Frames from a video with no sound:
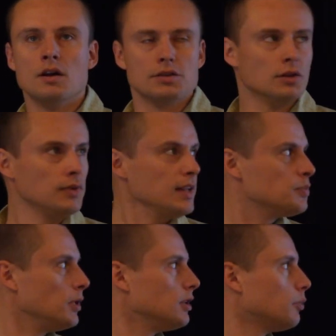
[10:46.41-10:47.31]
So if that's
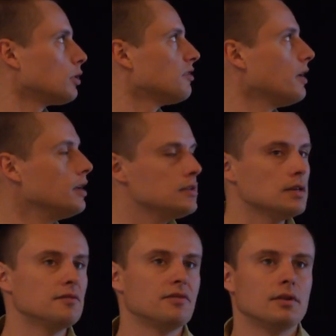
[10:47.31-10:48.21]
been the
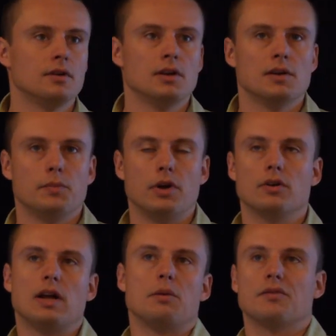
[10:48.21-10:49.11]
pervasive
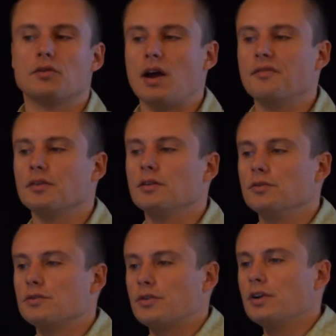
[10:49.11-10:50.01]
paradigm of graphical
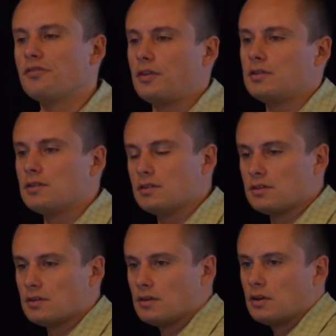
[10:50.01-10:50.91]
user interfaces